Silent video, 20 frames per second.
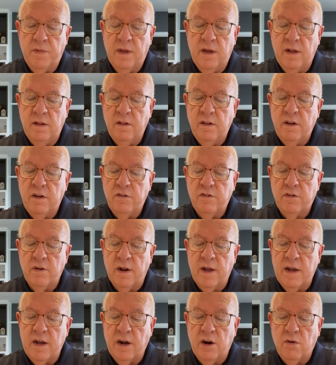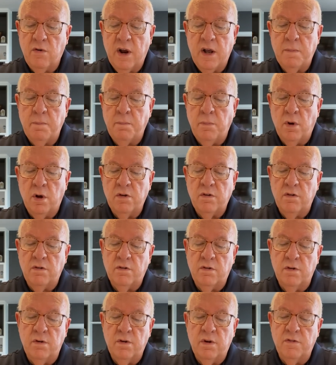In these lay a great
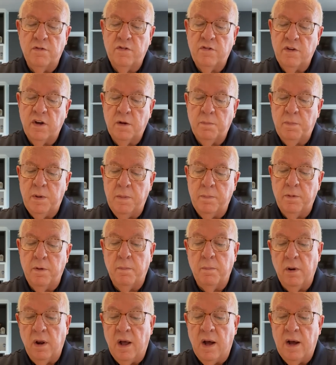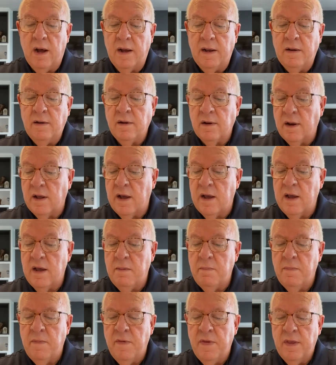multitude of sick people, blind,
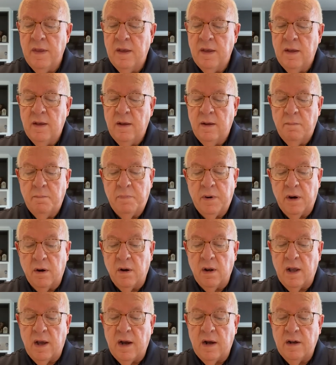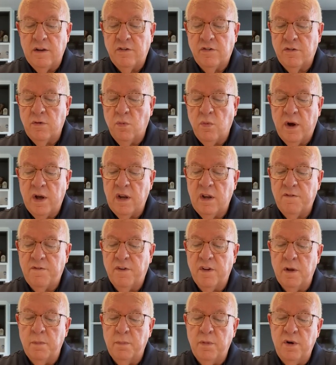lame, paralyzed, waiting
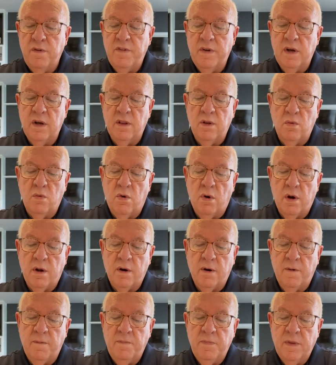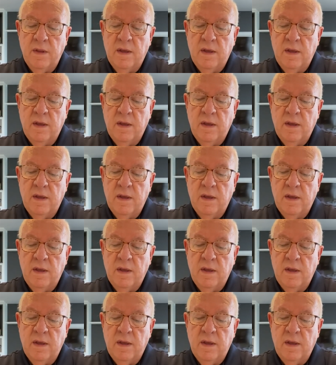for the moving of the water.